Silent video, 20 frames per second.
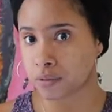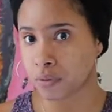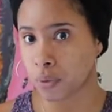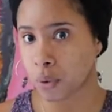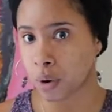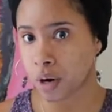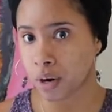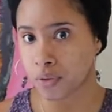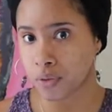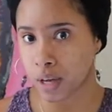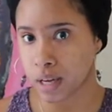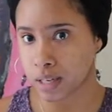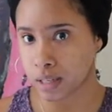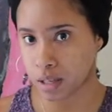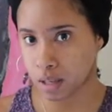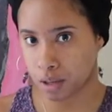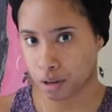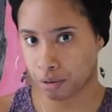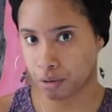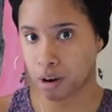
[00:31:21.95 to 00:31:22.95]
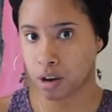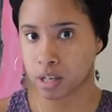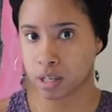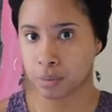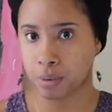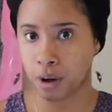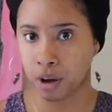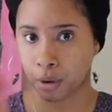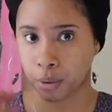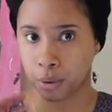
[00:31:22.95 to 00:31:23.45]
forth into the
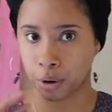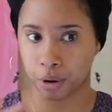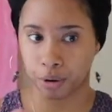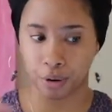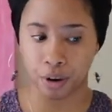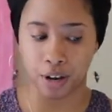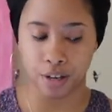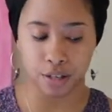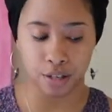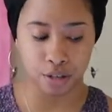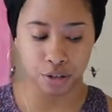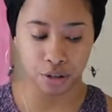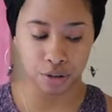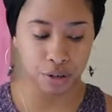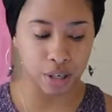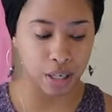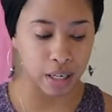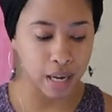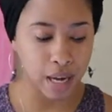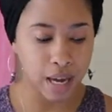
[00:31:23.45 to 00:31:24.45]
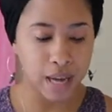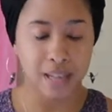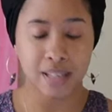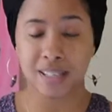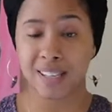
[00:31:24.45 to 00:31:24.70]
crosswalk or across the street.